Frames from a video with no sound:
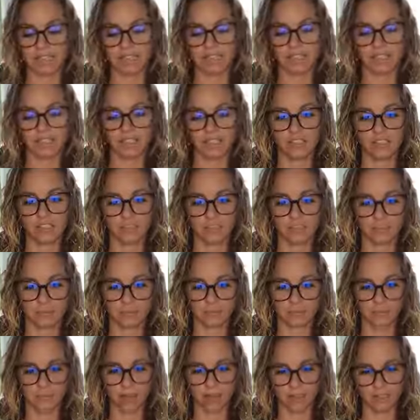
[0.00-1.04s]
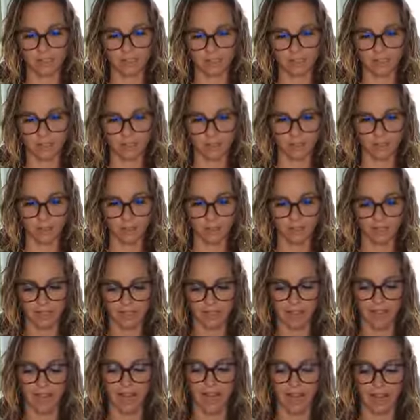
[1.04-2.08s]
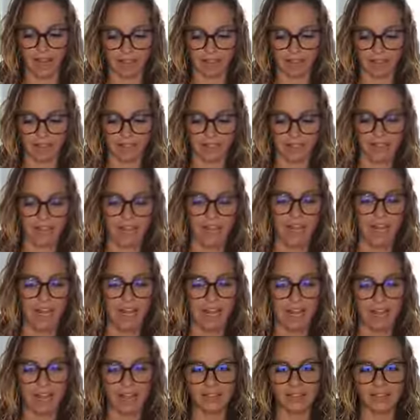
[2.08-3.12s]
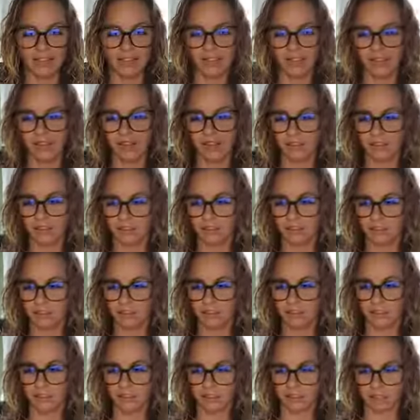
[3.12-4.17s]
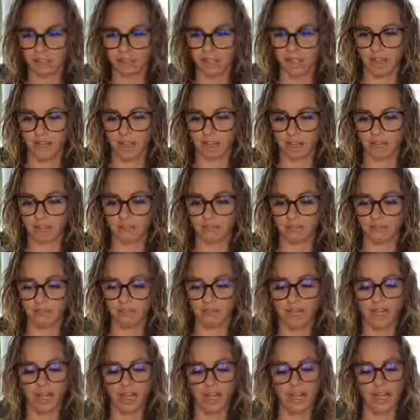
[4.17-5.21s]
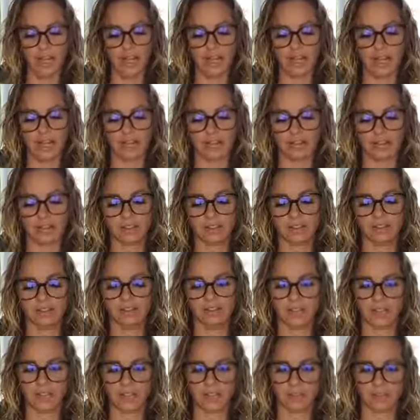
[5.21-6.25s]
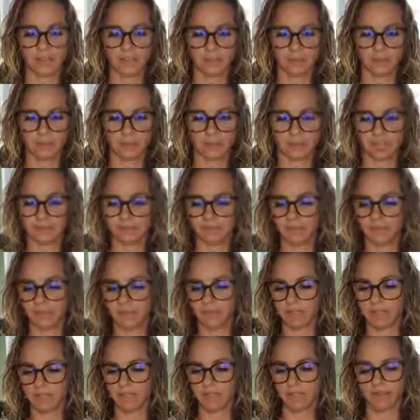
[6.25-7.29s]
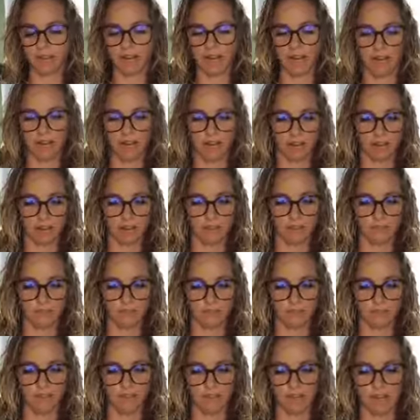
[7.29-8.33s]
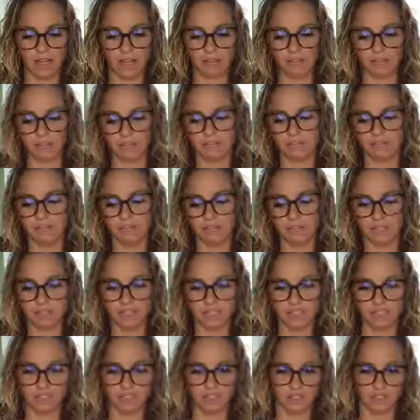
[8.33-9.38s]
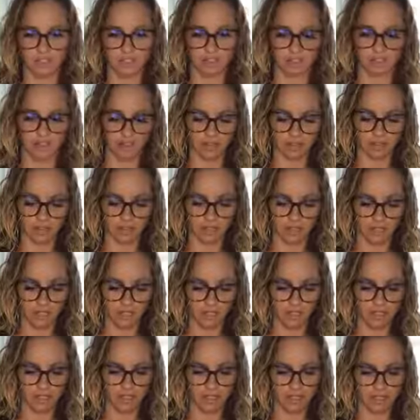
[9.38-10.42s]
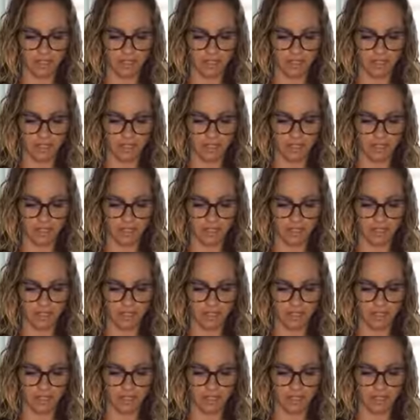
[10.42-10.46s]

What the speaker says: It's to constantly be kind, and that's also to yourself. The feelings that we get from this are anger and vengeance and jealousy.